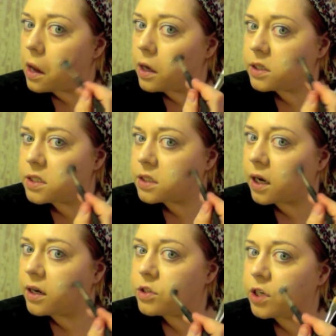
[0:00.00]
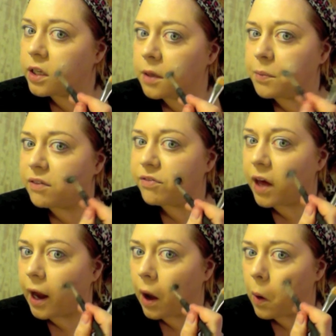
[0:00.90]
and just kind of gently buff
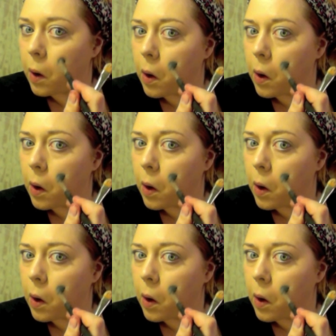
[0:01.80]
that out.